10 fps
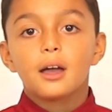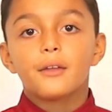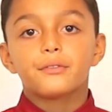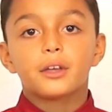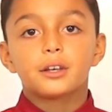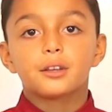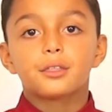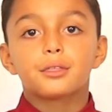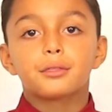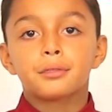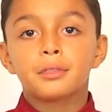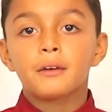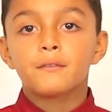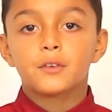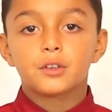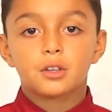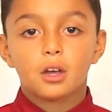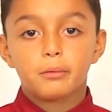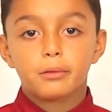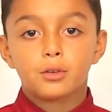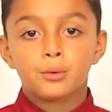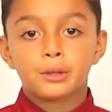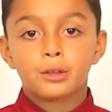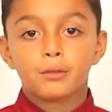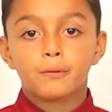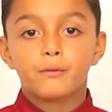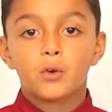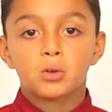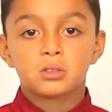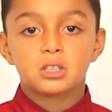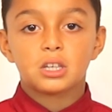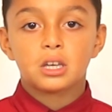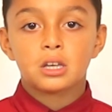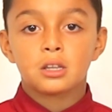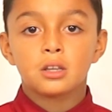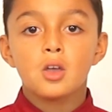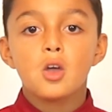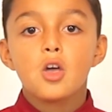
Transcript: and then 7 times 2 which is 14